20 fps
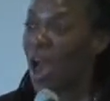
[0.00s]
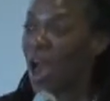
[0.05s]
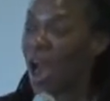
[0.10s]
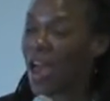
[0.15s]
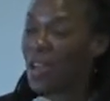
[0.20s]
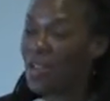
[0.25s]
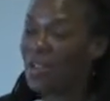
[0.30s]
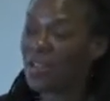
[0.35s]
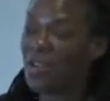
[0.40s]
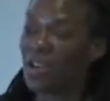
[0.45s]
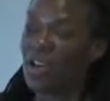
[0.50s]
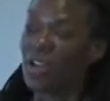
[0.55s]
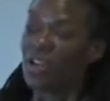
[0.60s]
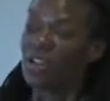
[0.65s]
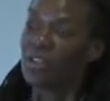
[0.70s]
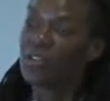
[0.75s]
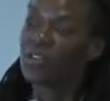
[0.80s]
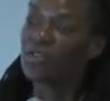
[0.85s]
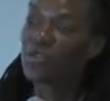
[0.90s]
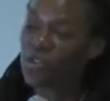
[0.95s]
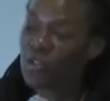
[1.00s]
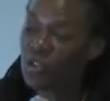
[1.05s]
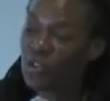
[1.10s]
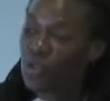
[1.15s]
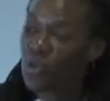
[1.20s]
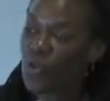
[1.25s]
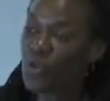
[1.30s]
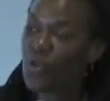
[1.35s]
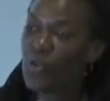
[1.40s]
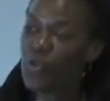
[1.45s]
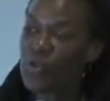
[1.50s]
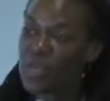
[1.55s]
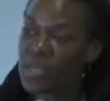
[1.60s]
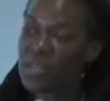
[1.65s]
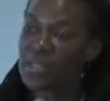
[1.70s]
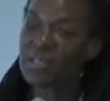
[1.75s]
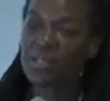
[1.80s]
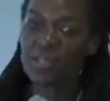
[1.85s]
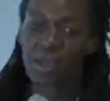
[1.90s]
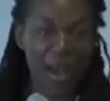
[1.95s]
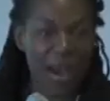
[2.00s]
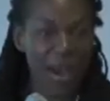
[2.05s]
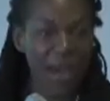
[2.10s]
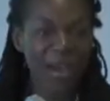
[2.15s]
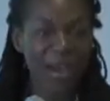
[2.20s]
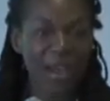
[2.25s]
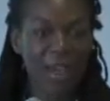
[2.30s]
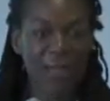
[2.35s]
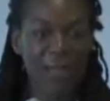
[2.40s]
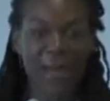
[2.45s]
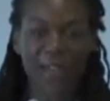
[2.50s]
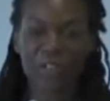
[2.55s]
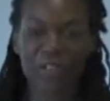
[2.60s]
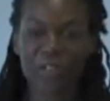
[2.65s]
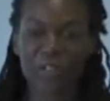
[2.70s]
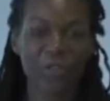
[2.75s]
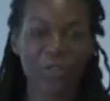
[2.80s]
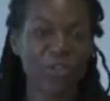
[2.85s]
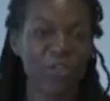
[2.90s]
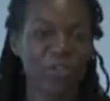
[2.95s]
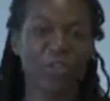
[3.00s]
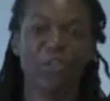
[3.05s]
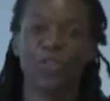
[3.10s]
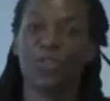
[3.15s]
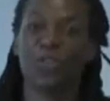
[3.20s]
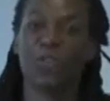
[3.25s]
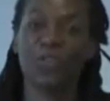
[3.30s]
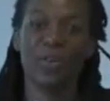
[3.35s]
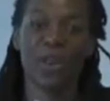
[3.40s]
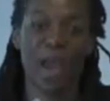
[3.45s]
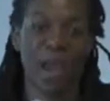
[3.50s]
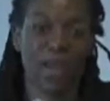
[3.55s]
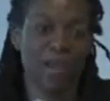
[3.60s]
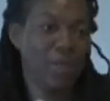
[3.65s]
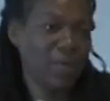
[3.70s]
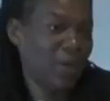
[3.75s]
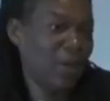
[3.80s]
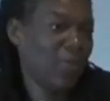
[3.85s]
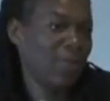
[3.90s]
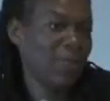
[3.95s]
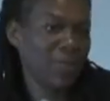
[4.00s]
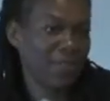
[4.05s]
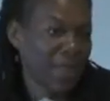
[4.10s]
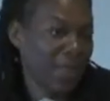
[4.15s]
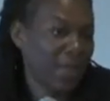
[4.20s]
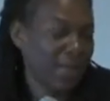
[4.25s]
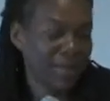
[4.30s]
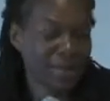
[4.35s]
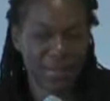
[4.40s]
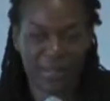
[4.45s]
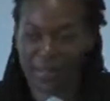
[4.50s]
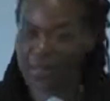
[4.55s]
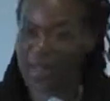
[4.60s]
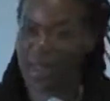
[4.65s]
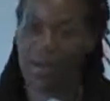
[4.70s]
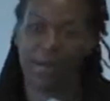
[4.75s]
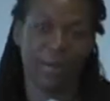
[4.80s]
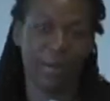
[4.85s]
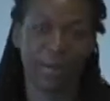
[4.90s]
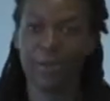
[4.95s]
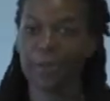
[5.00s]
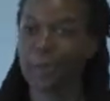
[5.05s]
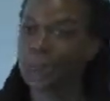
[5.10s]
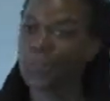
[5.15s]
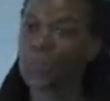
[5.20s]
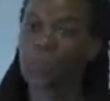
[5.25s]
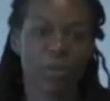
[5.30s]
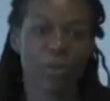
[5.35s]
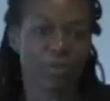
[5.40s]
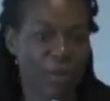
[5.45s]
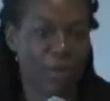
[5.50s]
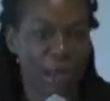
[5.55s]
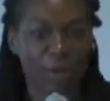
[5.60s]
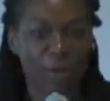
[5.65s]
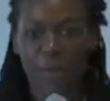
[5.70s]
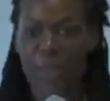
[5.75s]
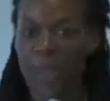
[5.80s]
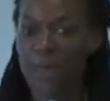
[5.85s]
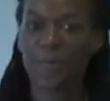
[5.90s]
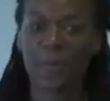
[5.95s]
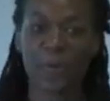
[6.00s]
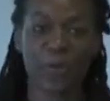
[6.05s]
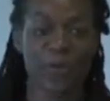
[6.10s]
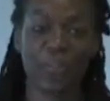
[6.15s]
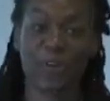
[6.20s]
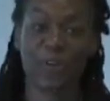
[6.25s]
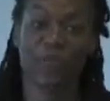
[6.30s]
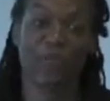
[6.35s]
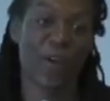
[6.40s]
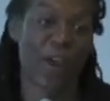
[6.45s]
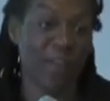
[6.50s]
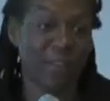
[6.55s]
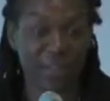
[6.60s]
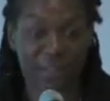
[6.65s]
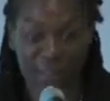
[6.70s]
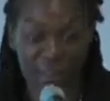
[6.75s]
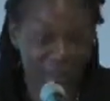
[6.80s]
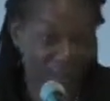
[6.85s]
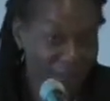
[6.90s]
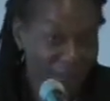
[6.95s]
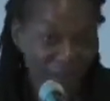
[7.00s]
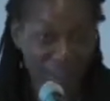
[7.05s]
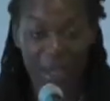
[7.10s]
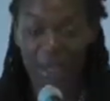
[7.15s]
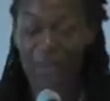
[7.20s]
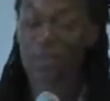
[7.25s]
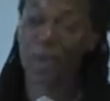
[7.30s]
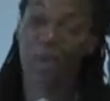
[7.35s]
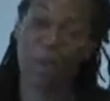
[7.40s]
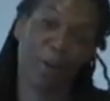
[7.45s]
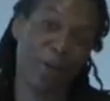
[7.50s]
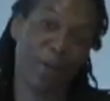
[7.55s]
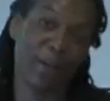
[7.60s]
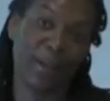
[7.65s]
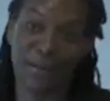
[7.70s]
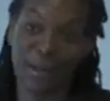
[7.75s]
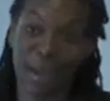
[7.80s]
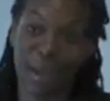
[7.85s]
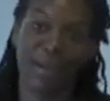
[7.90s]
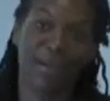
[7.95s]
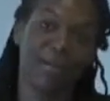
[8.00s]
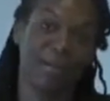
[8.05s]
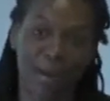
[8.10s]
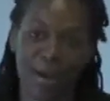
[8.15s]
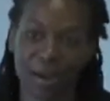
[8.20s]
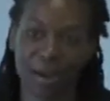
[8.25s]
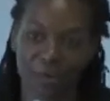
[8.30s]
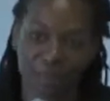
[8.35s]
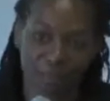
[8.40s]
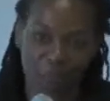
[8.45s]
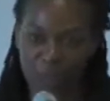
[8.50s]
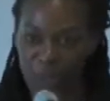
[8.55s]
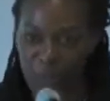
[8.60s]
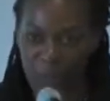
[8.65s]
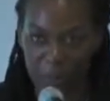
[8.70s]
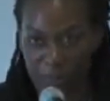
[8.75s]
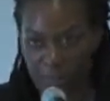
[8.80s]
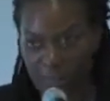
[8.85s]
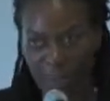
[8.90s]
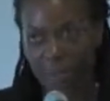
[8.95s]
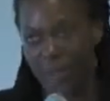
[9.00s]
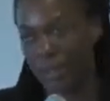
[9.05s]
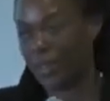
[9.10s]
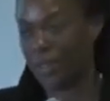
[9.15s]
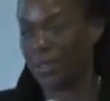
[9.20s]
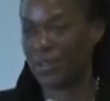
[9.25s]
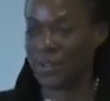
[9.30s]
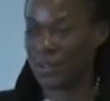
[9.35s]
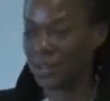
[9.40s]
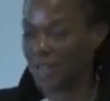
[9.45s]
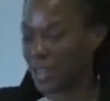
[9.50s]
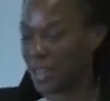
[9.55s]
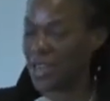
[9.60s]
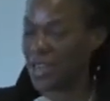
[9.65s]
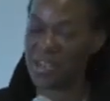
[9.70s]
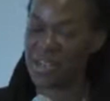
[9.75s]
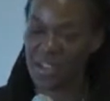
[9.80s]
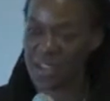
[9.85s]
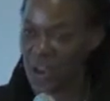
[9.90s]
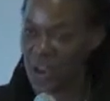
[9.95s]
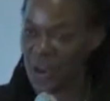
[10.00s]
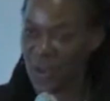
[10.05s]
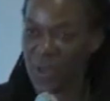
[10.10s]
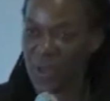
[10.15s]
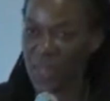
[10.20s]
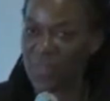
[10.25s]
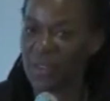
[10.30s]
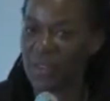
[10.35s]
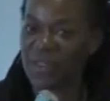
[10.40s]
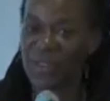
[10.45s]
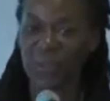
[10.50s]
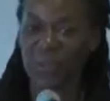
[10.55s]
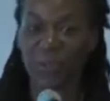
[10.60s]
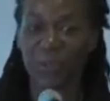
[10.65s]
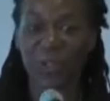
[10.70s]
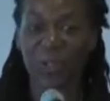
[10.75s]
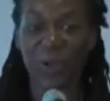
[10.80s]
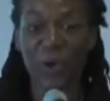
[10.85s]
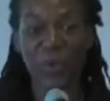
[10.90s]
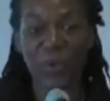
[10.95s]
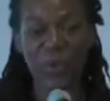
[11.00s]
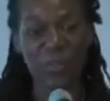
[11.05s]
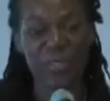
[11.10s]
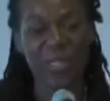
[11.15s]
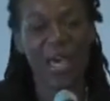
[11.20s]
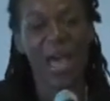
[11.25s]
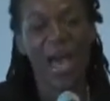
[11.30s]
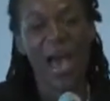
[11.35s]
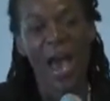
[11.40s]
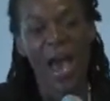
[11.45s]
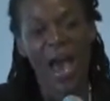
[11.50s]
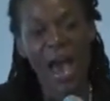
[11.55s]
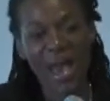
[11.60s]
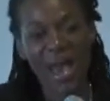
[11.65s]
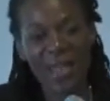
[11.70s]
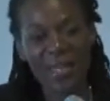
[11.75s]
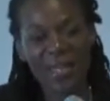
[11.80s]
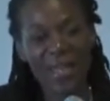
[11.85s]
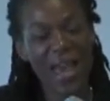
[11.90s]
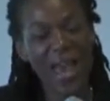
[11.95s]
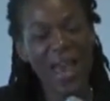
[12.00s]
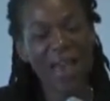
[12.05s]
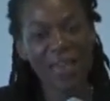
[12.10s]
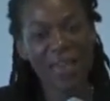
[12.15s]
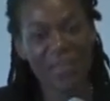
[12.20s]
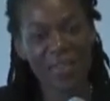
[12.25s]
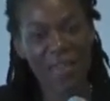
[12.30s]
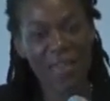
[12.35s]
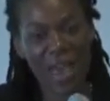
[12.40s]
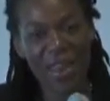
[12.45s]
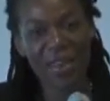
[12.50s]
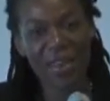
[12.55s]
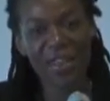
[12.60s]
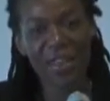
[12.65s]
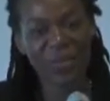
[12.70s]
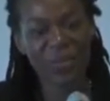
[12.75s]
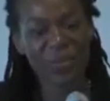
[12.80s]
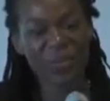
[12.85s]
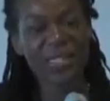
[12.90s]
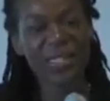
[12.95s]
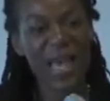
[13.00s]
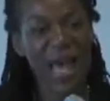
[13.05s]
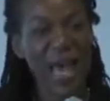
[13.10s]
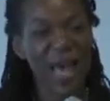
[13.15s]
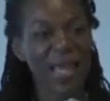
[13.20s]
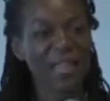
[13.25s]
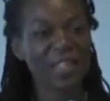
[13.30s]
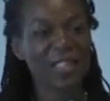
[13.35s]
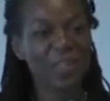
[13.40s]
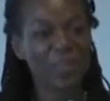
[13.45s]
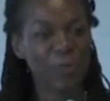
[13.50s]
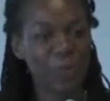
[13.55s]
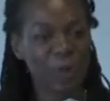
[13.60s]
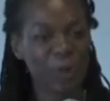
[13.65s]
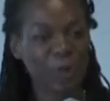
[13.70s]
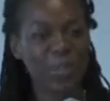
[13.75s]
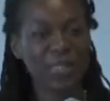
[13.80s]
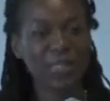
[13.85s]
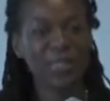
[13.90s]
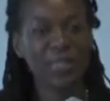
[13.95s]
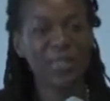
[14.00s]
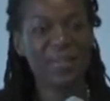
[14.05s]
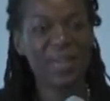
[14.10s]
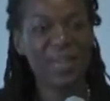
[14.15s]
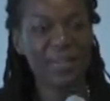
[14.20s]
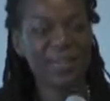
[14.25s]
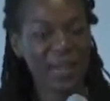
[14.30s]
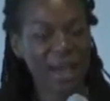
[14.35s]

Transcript: And through this time, I started to learn how to become a scientist, how to write papers and find things in the library and not on Wikipedia and, and you know and the story goes and and and it was that experience and that